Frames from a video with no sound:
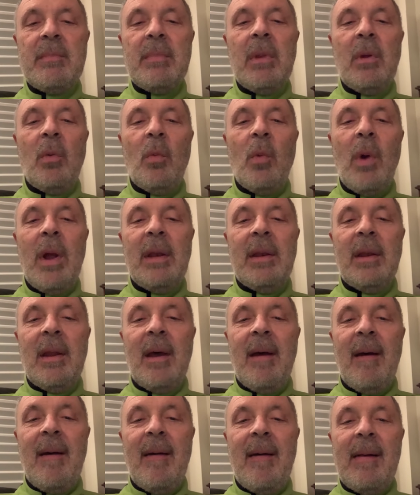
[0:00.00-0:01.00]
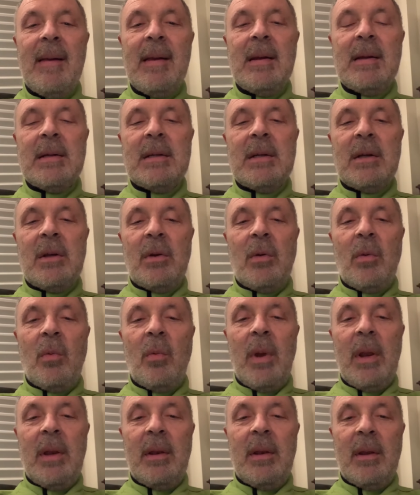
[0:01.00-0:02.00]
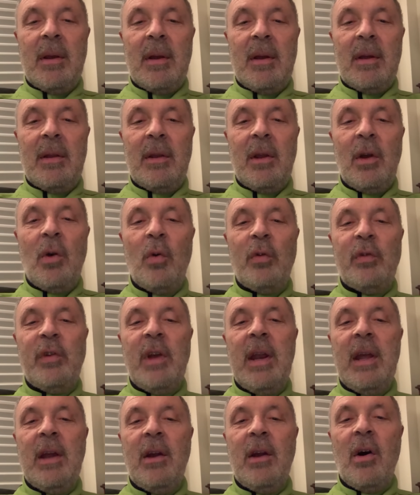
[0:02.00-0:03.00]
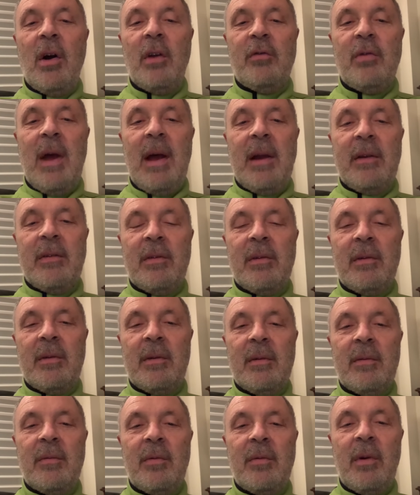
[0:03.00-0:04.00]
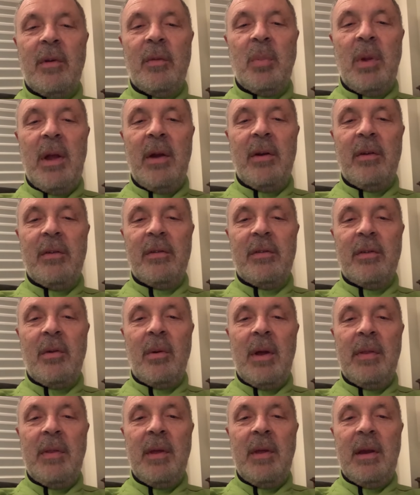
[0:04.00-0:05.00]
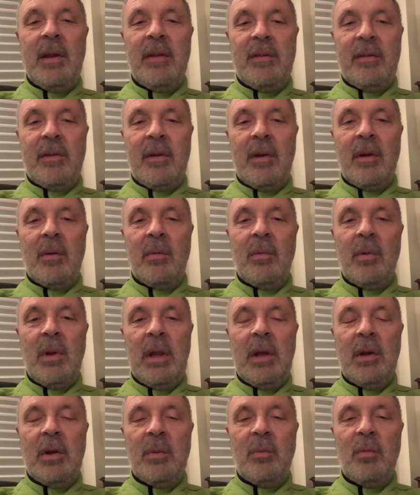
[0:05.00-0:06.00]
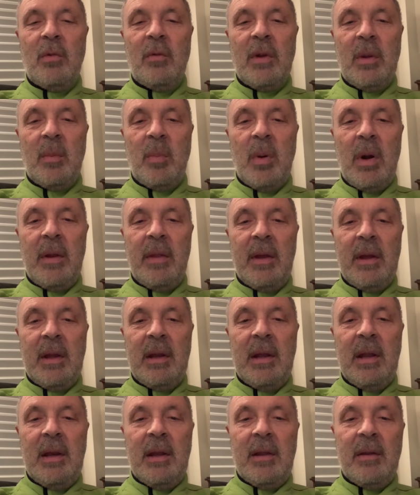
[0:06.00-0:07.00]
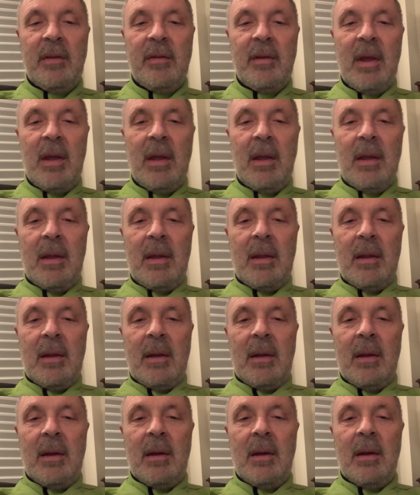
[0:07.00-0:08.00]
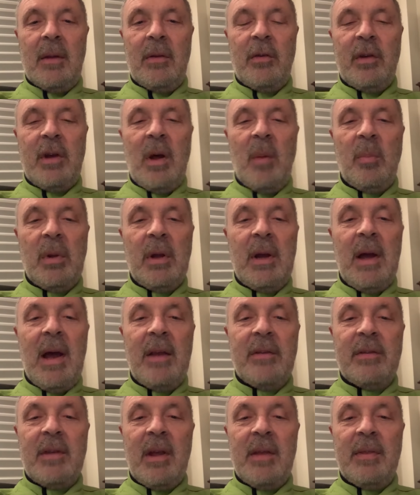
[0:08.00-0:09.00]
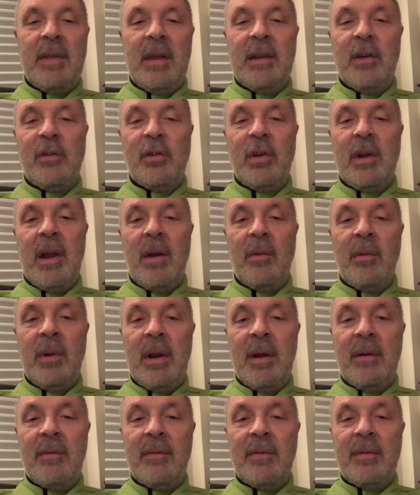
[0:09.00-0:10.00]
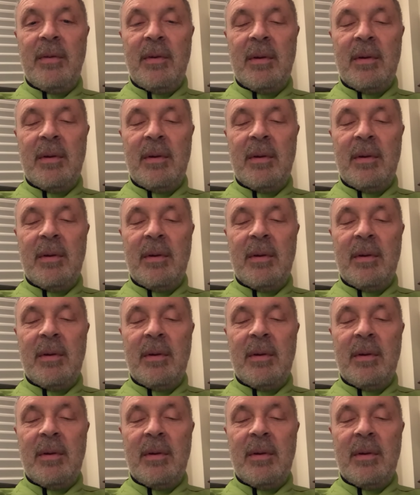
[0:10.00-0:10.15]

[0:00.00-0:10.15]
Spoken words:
when negotiating contracts for his players. So I think it's a really good move on the part of the Canadiens. There's a couple of guys I think they should get rid of.